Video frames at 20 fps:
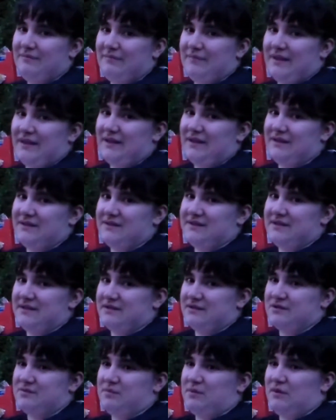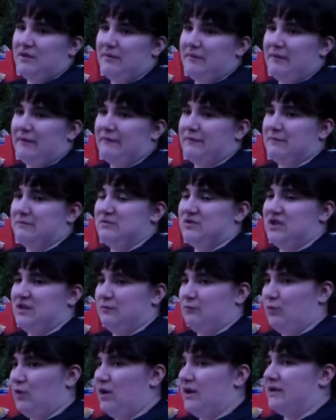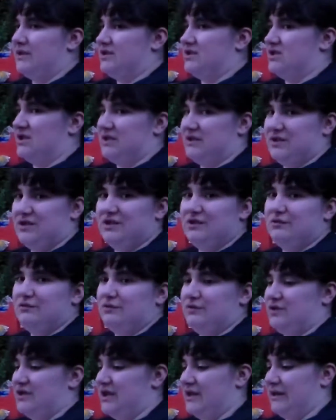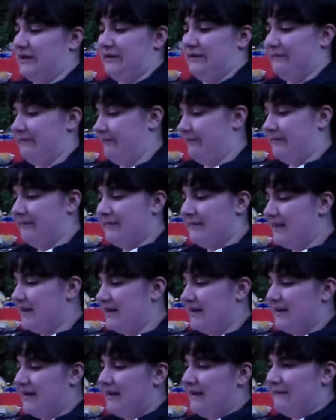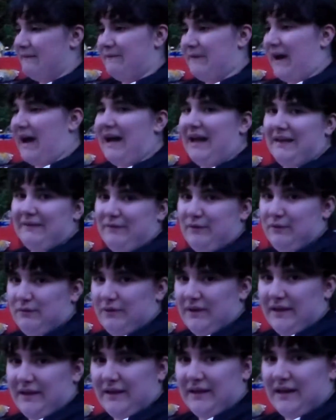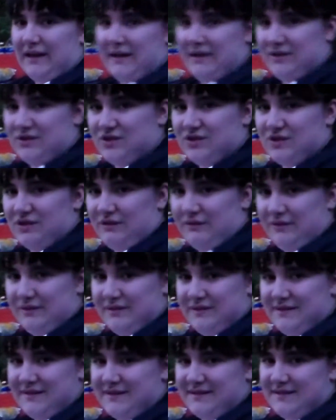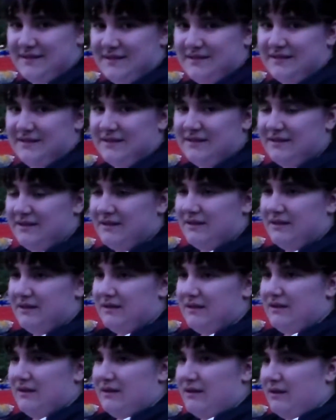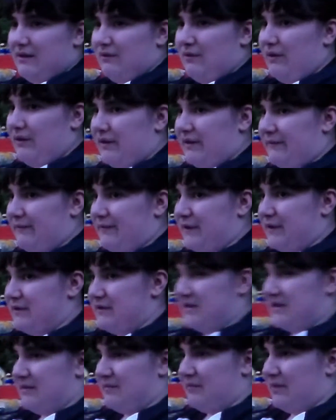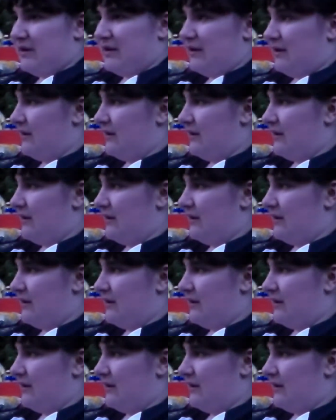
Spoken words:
Because there's Pokemon from Gen 1, Gen 2, Gen 5 you can catch, so it's a little confusing, but